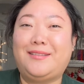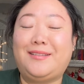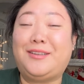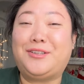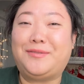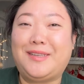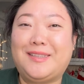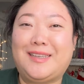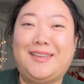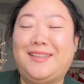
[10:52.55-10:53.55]
each of these
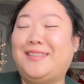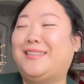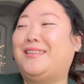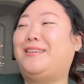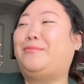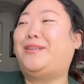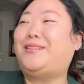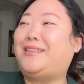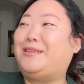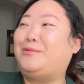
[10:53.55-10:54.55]
kids in my
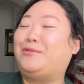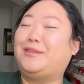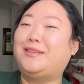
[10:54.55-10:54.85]
life.